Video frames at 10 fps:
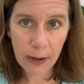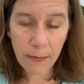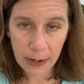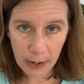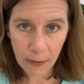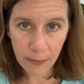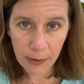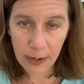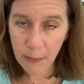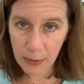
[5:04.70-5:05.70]
Even if
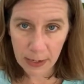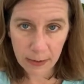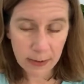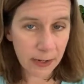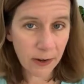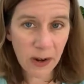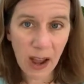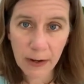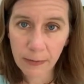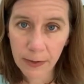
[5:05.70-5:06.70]
it means that you're
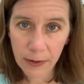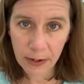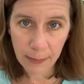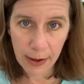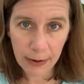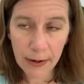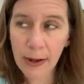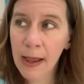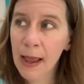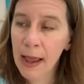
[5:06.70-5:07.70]
not going to feel good about it
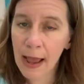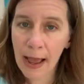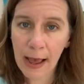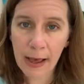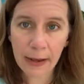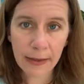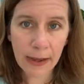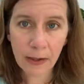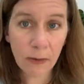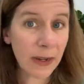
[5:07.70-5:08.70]
and
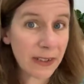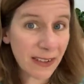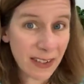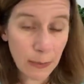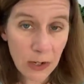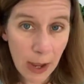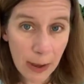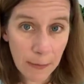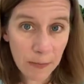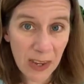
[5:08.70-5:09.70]
that you wasted some
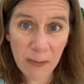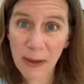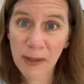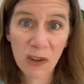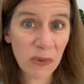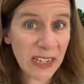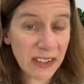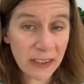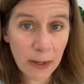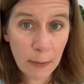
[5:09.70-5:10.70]
time and maybe you
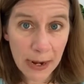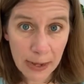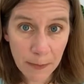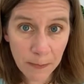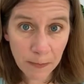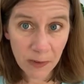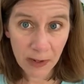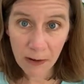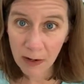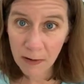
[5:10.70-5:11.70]
wasted some money,
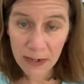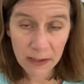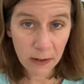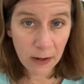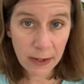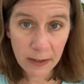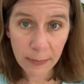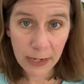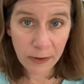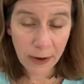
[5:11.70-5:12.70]
right? We wasted all kinds
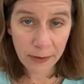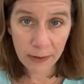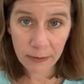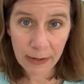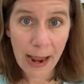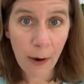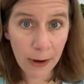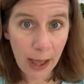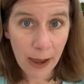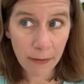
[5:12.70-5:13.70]
of money driving an
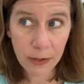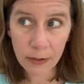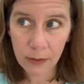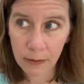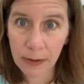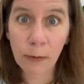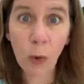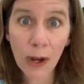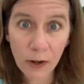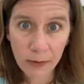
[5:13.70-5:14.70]
hour and a half
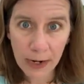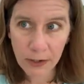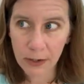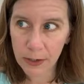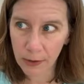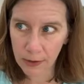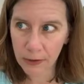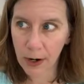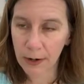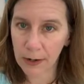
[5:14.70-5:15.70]
in one direction to go to
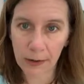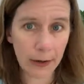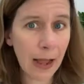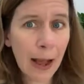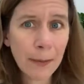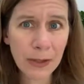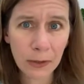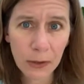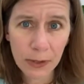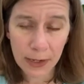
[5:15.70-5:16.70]
this car dealer.
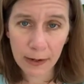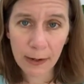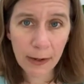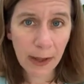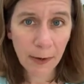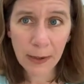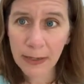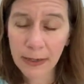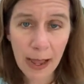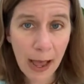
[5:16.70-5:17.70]
Absolutely. I
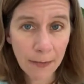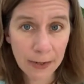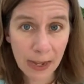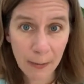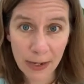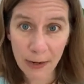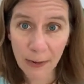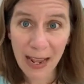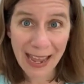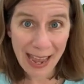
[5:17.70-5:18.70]
wasted a half a day, but you
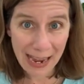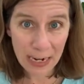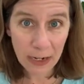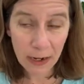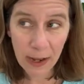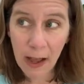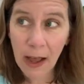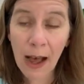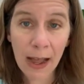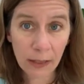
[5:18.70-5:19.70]
know what I gained?
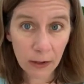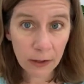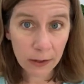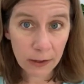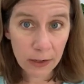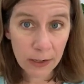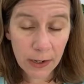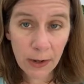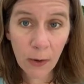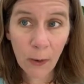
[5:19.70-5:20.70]
I learned
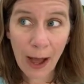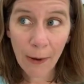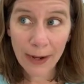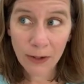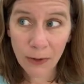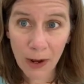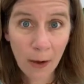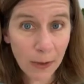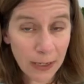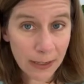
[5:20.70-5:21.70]
how I do
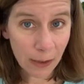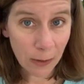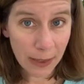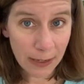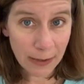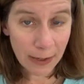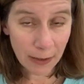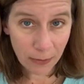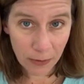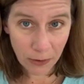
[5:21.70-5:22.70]
not want to deal with this
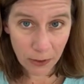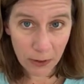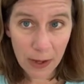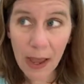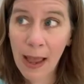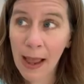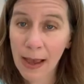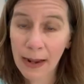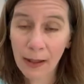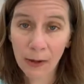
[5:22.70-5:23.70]
in the future.
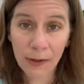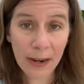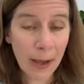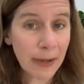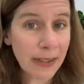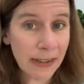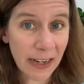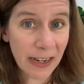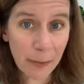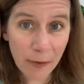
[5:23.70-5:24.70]
And I learned that I'm going to
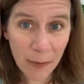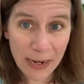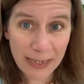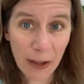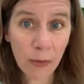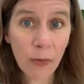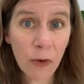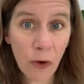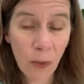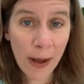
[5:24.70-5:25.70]
stand up for myself
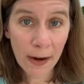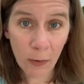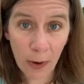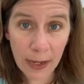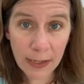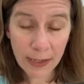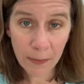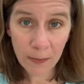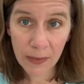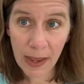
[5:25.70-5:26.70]
no matter what.
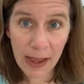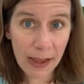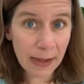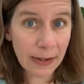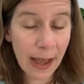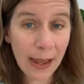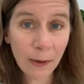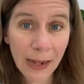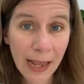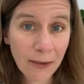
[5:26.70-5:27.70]
And I
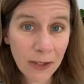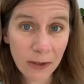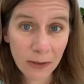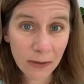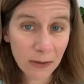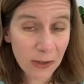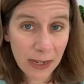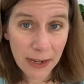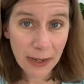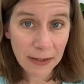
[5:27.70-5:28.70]
don't have to
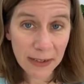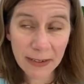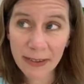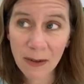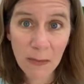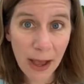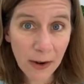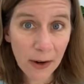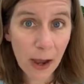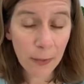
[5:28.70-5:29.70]
say yes. And it doesn't
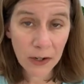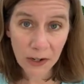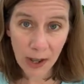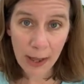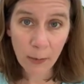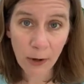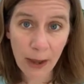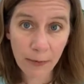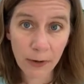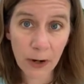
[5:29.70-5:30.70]
matter how much time or
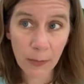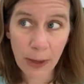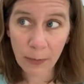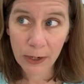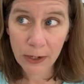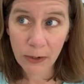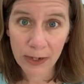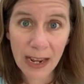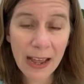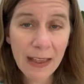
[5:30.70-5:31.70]
effort I put into
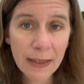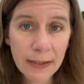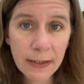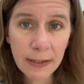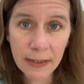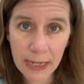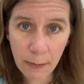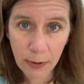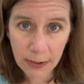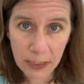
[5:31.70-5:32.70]
it. This is the
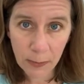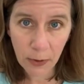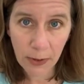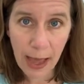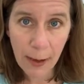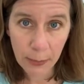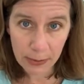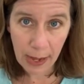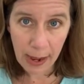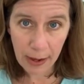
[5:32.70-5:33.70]
same principle at
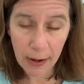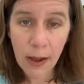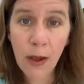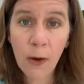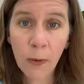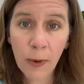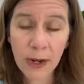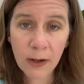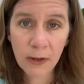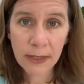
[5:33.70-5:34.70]
play
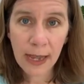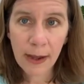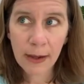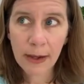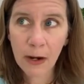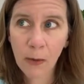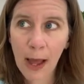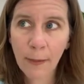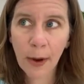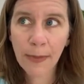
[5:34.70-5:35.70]
when you say, you know,
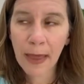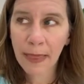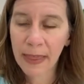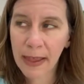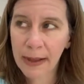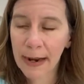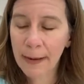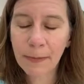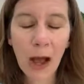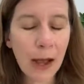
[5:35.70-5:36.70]
I bought that thing,
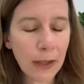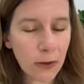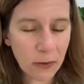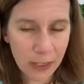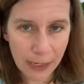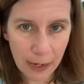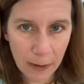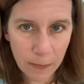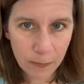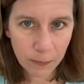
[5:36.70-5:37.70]
I'm not using
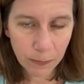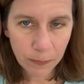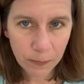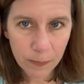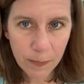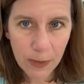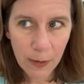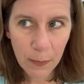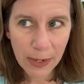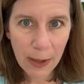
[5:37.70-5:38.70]
it,
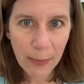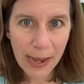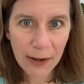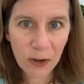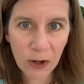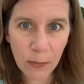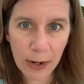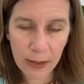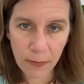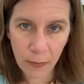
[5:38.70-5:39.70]
but I paid good
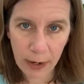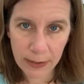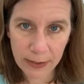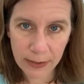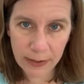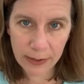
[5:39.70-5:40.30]
money for it.